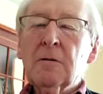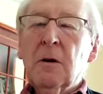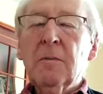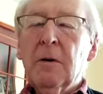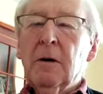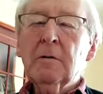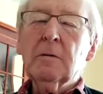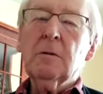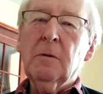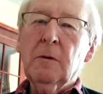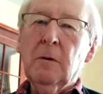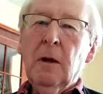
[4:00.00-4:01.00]
is
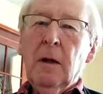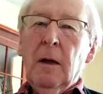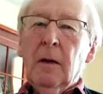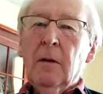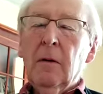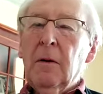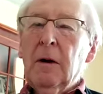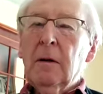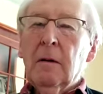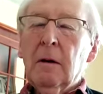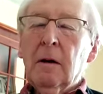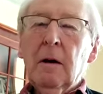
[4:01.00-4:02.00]
approachable.
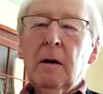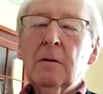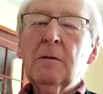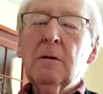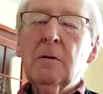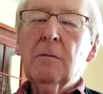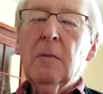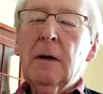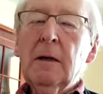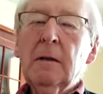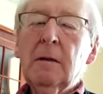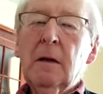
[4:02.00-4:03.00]
The God who
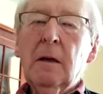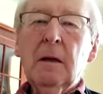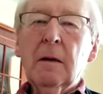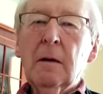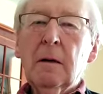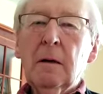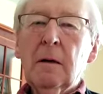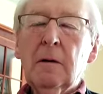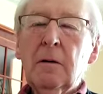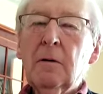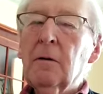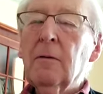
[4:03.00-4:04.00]
made the
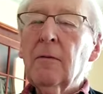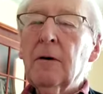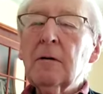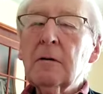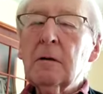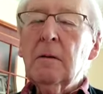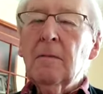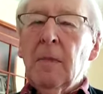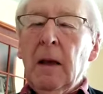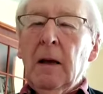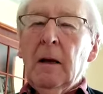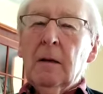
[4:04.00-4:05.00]
universe,
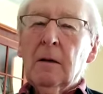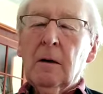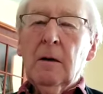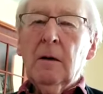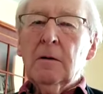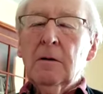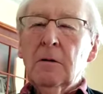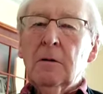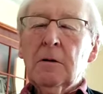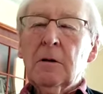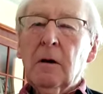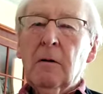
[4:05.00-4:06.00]
the God who
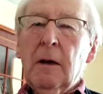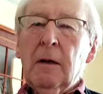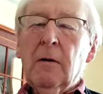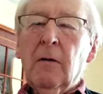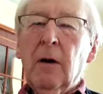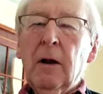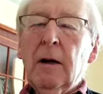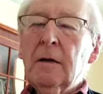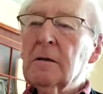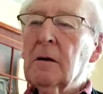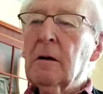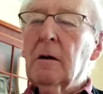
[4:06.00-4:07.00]
is the great
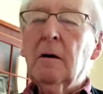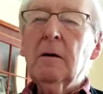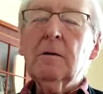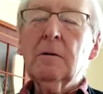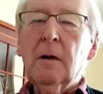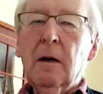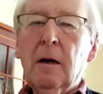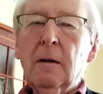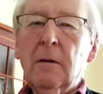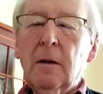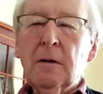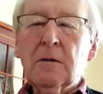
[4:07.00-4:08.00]
creator God
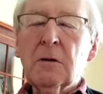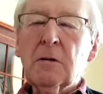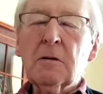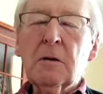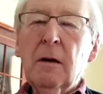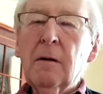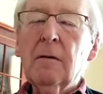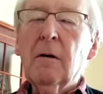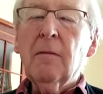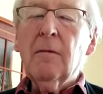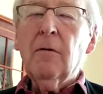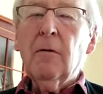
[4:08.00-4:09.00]
and the sustainer
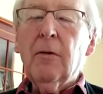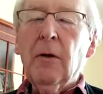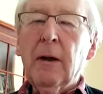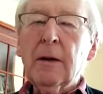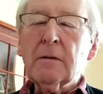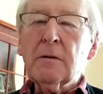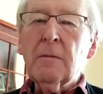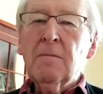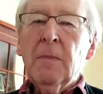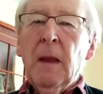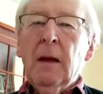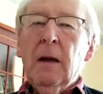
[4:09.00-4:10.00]
of all things,
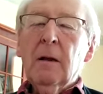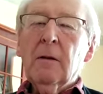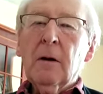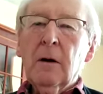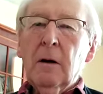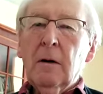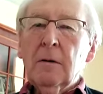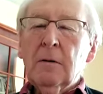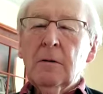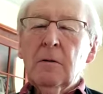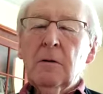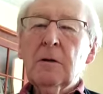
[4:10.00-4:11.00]
the
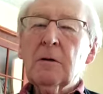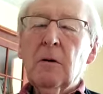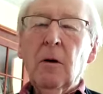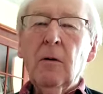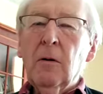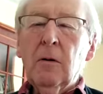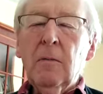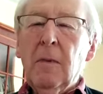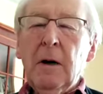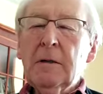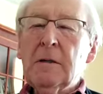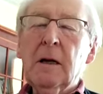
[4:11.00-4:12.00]
God who is
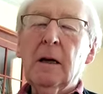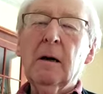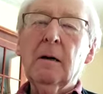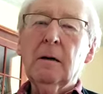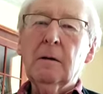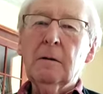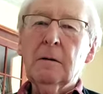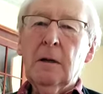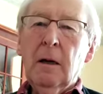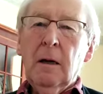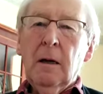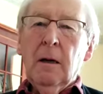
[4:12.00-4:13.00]
Almighty God,